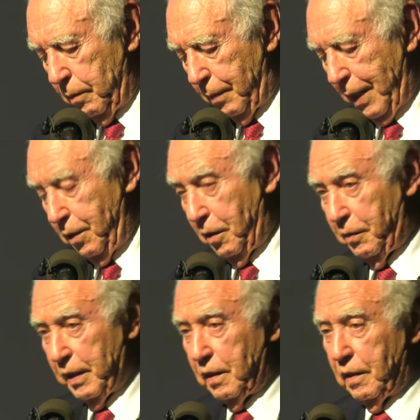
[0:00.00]
by
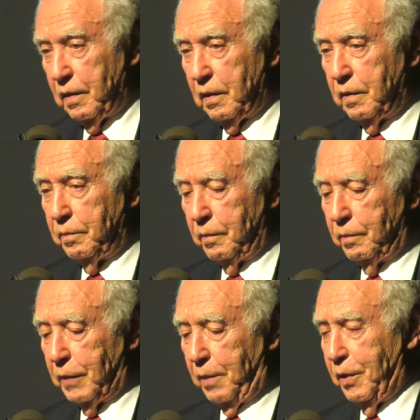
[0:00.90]
knowing
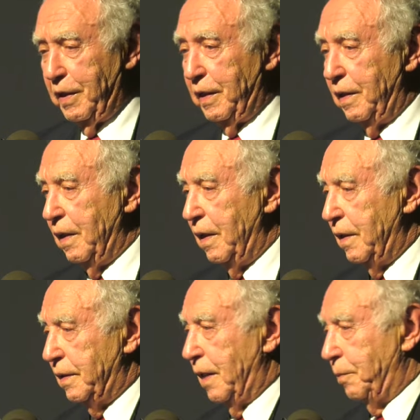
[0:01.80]
primarily
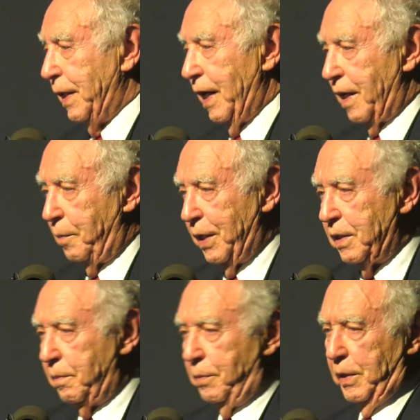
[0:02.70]
that we had a
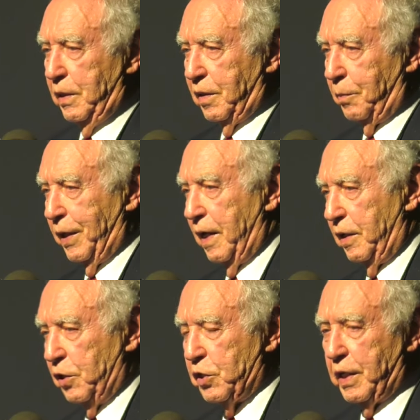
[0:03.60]
piece of bread
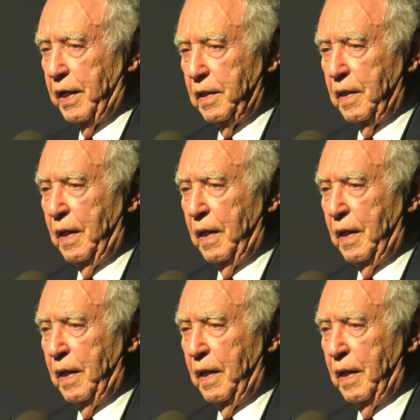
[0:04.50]
each day.